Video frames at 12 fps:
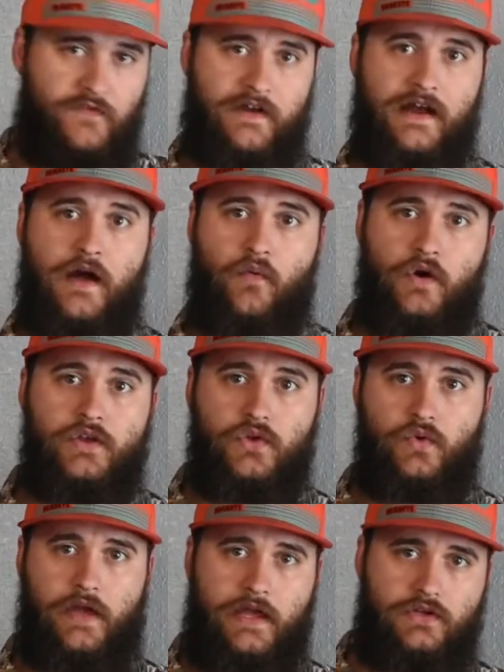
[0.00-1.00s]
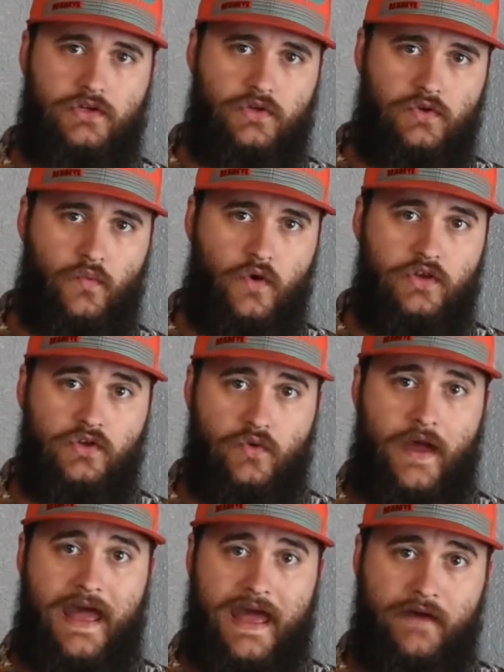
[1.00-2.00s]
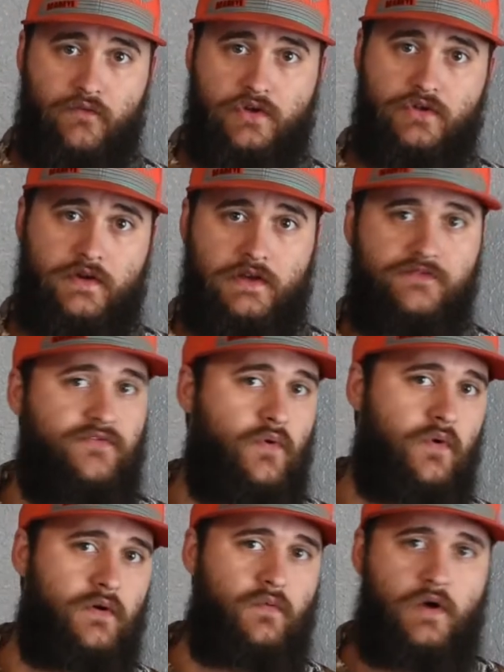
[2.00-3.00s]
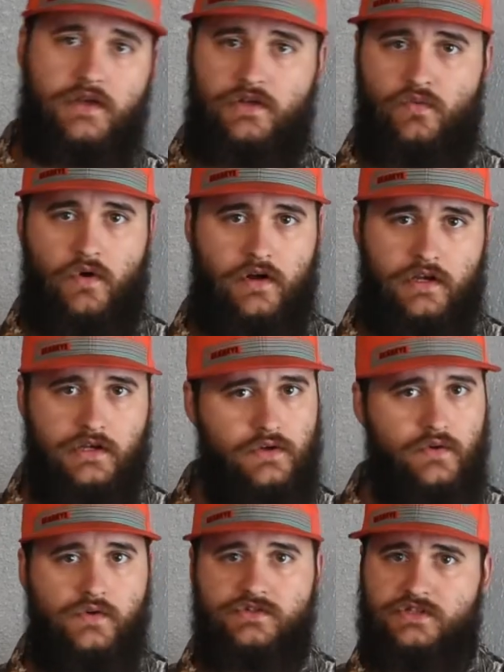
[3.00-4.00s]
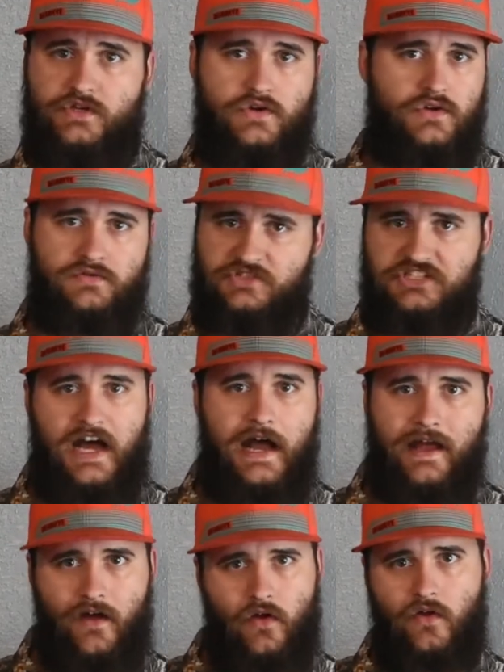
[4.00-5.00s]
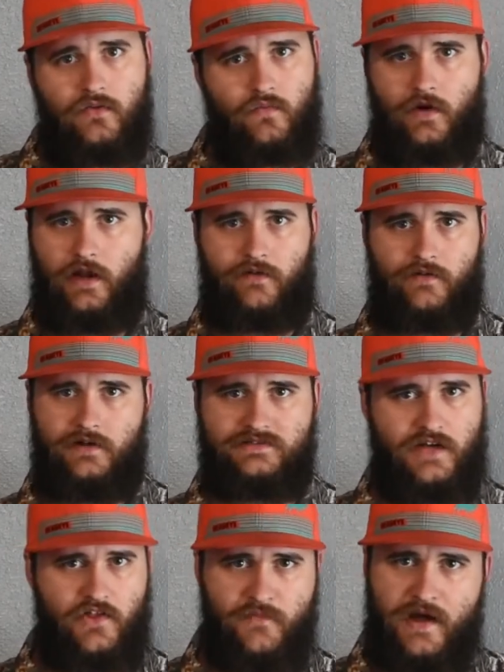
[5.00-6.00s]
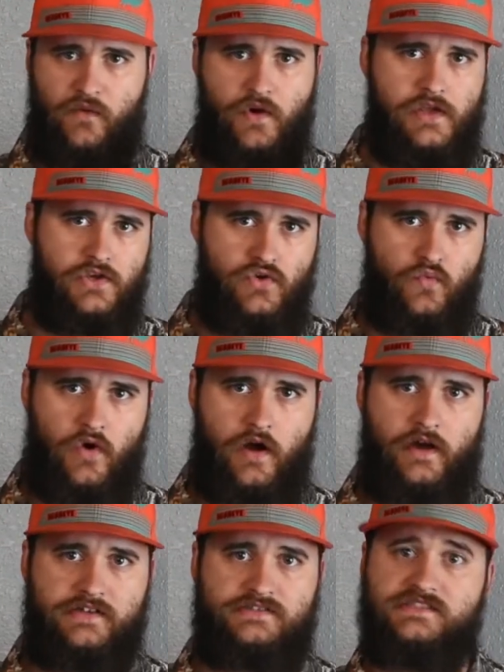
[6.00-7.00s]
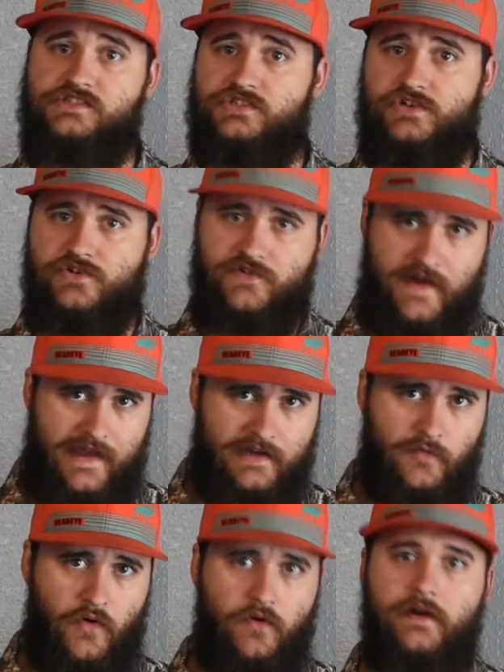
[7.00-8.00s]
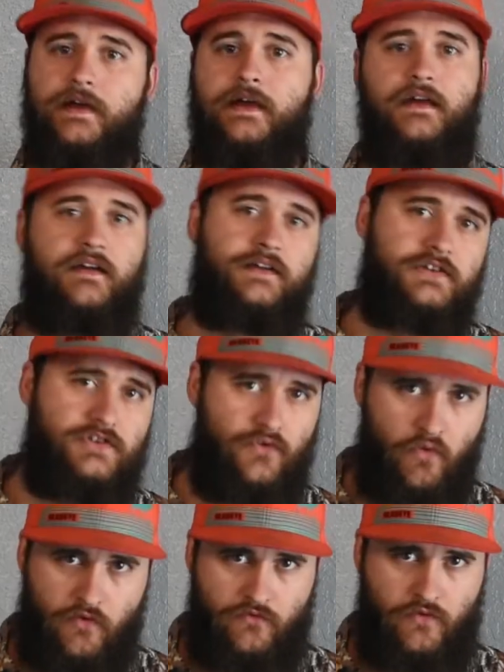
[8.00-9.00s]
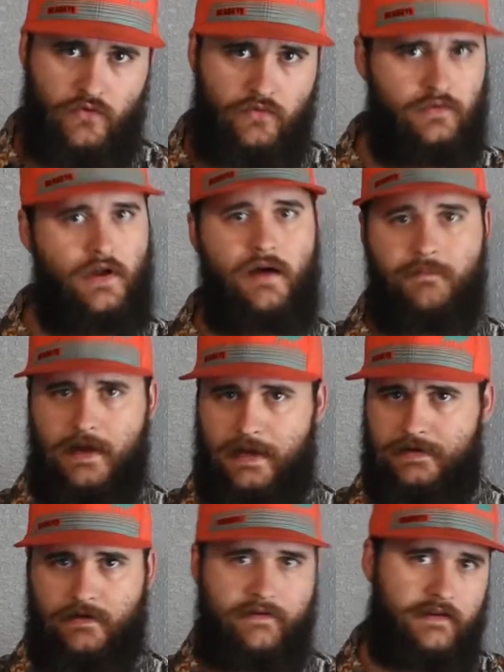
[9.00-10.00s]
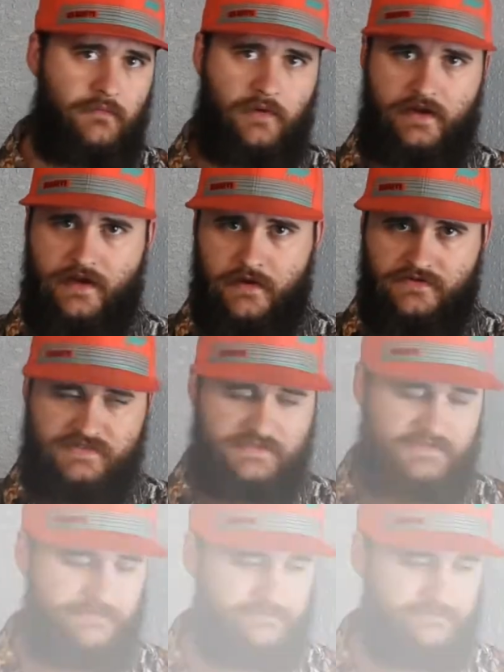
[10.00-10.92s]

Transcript: figure out what you can use, what you have, what you can afford, what you want to use, your style, whatever. It's all about what you want, because this is your animal and it's your food, not mine, not anybody else's.